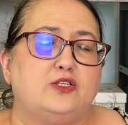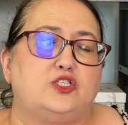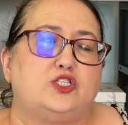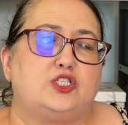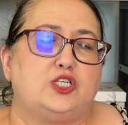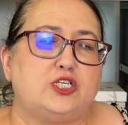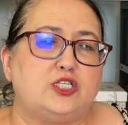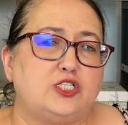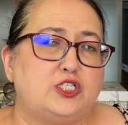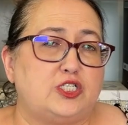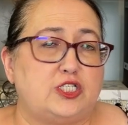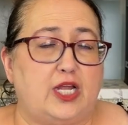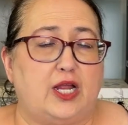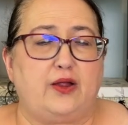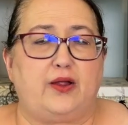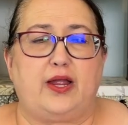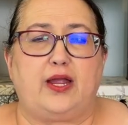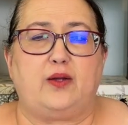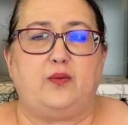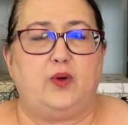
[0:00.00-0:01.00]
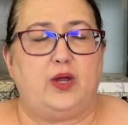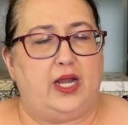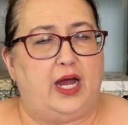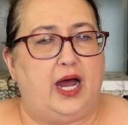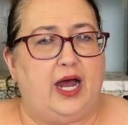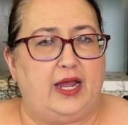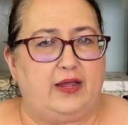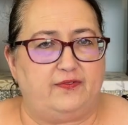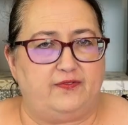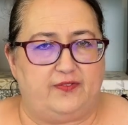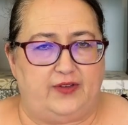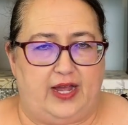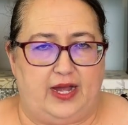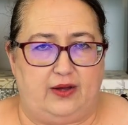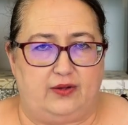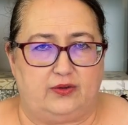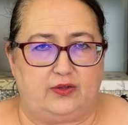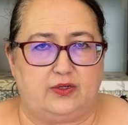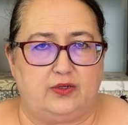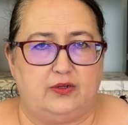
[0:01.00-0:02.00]
just sharing what I
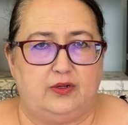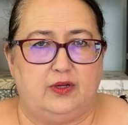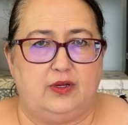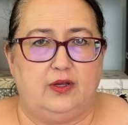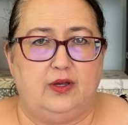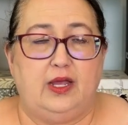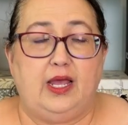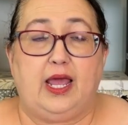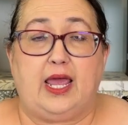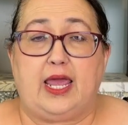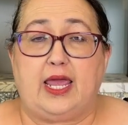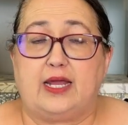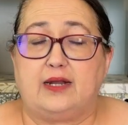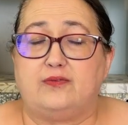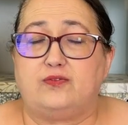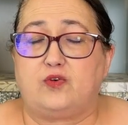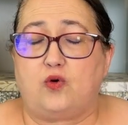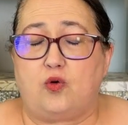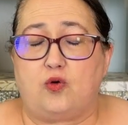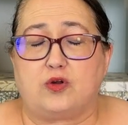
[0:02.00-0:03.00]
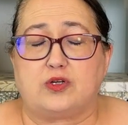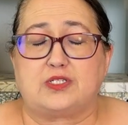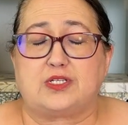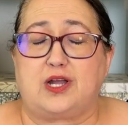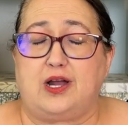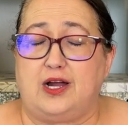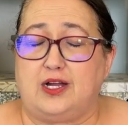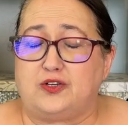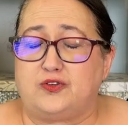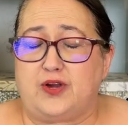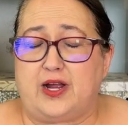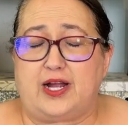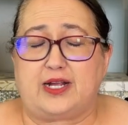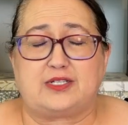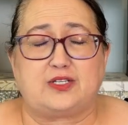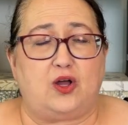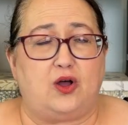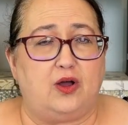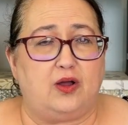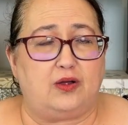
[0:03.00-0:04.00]
found. And of course,
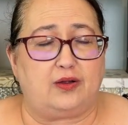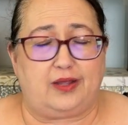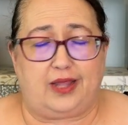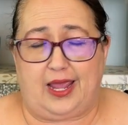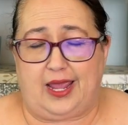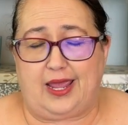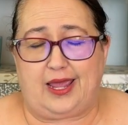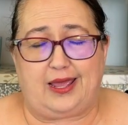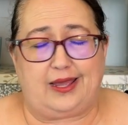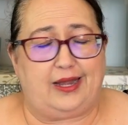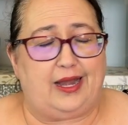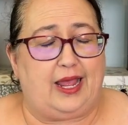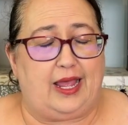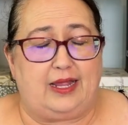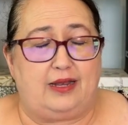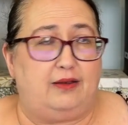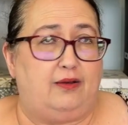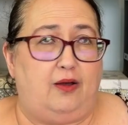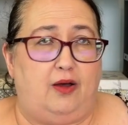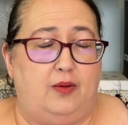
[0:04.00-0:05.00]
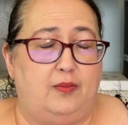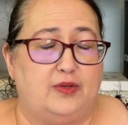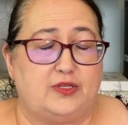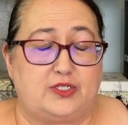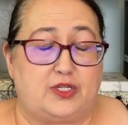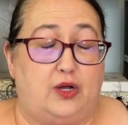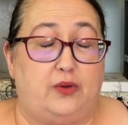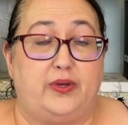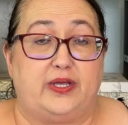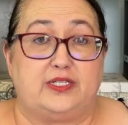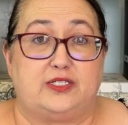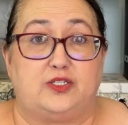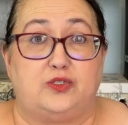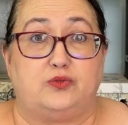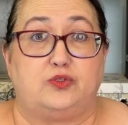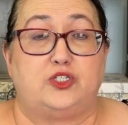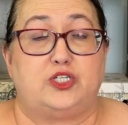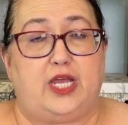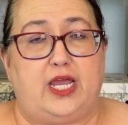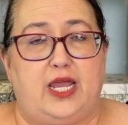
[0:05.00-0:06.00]
contracts can and almost always do
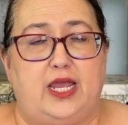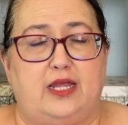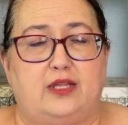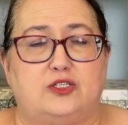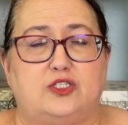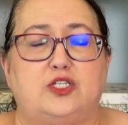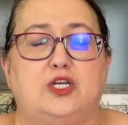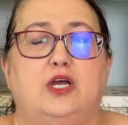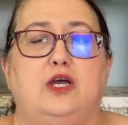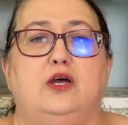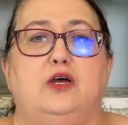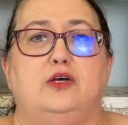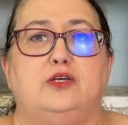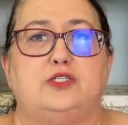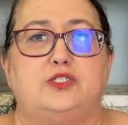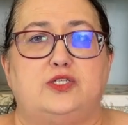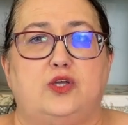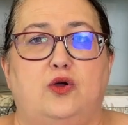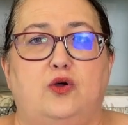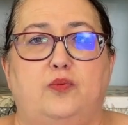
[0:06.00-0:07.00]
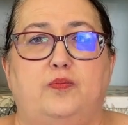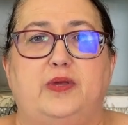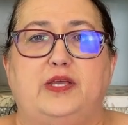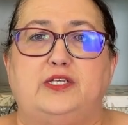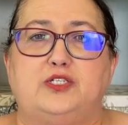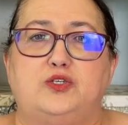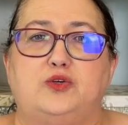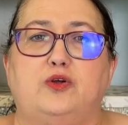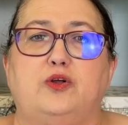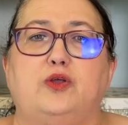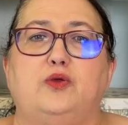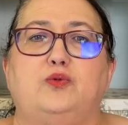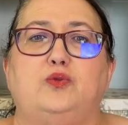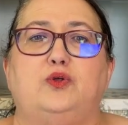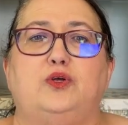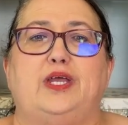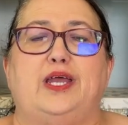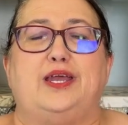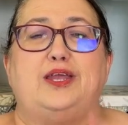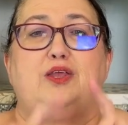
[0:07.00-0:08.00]
change. So be sure you
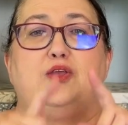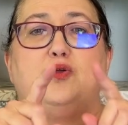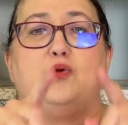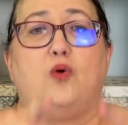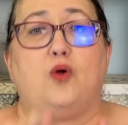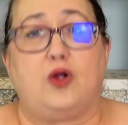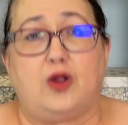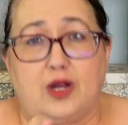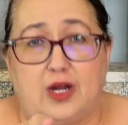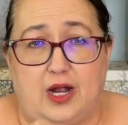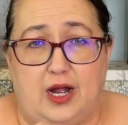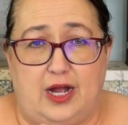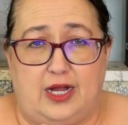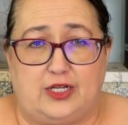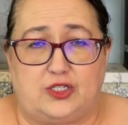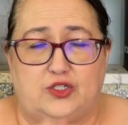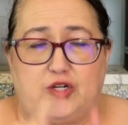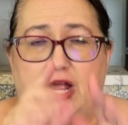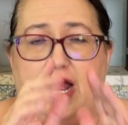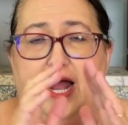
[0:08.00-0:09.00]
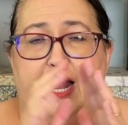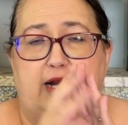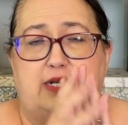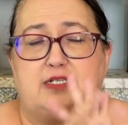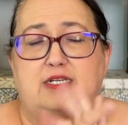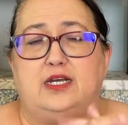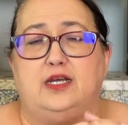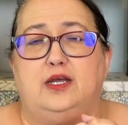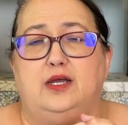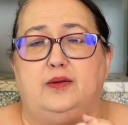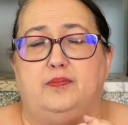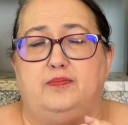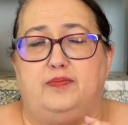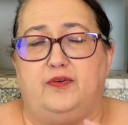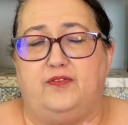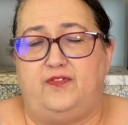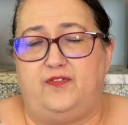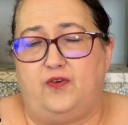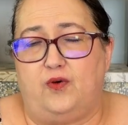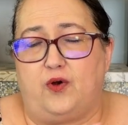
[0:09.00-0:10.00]
look at your contract
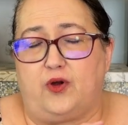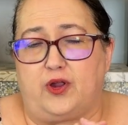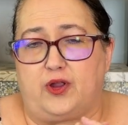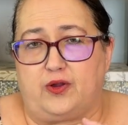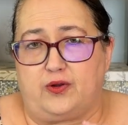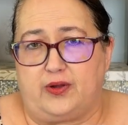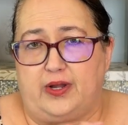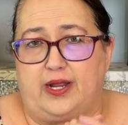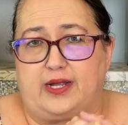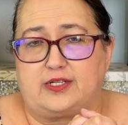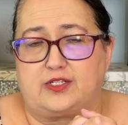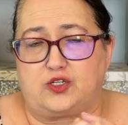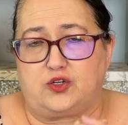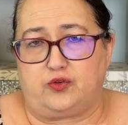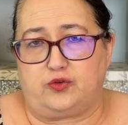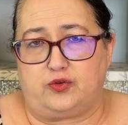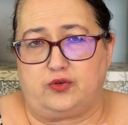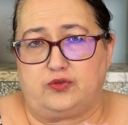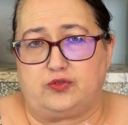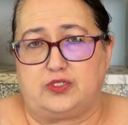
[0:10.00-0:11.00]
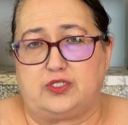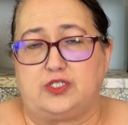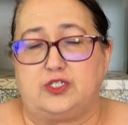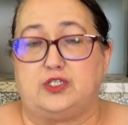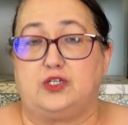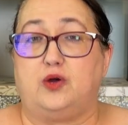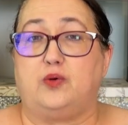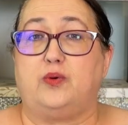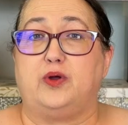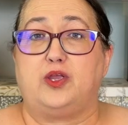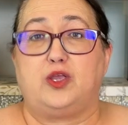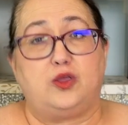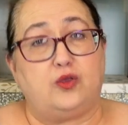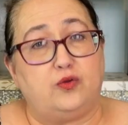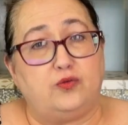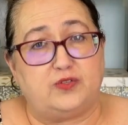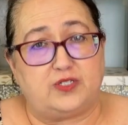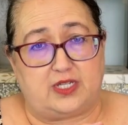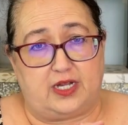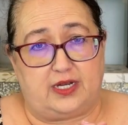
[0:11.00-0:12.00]
before your next cruise to know what
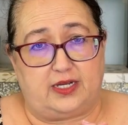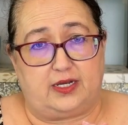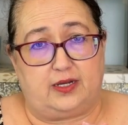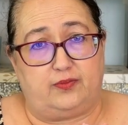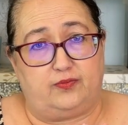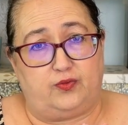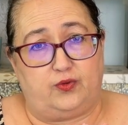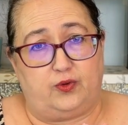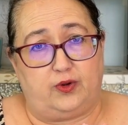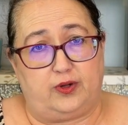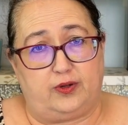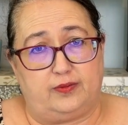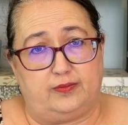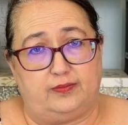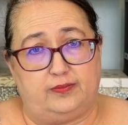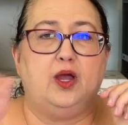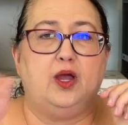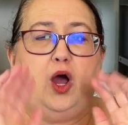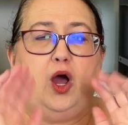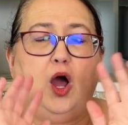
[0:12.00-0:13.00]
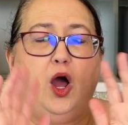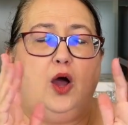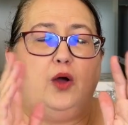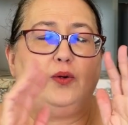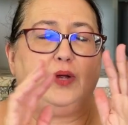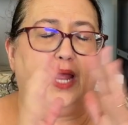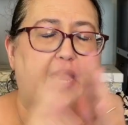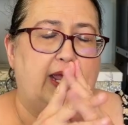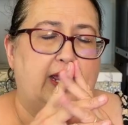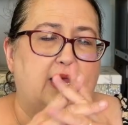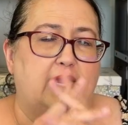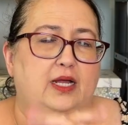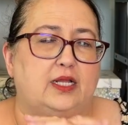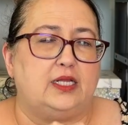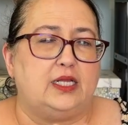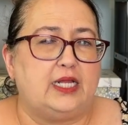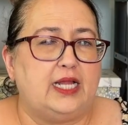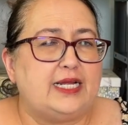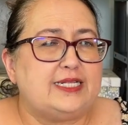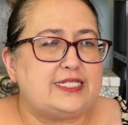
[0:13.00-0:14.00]
you've signed up for. Okay,
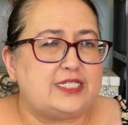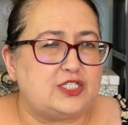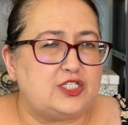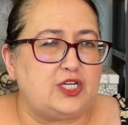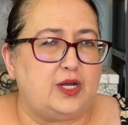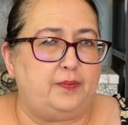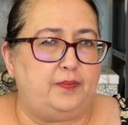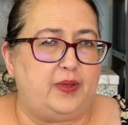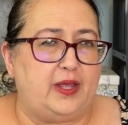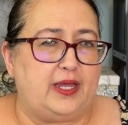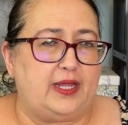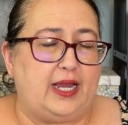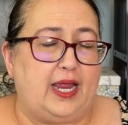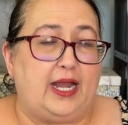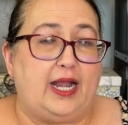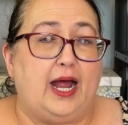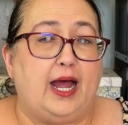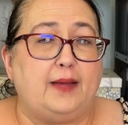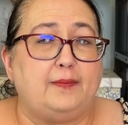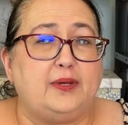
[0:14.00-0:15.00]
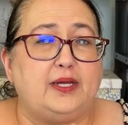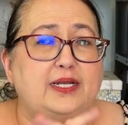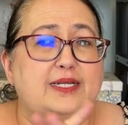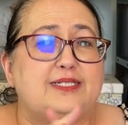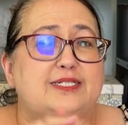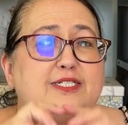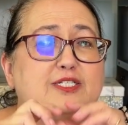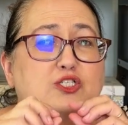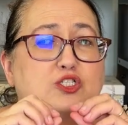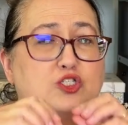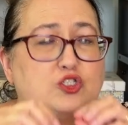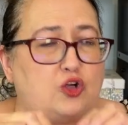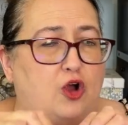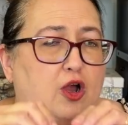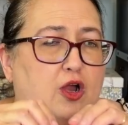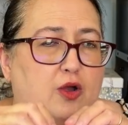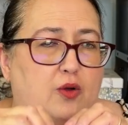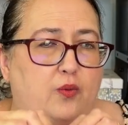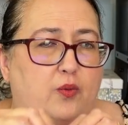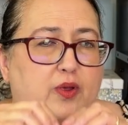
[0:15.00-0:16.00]
let's jump in, and I'm going to
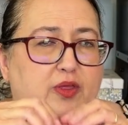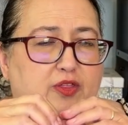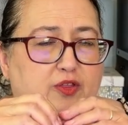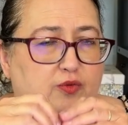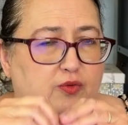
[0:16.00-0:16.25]
start with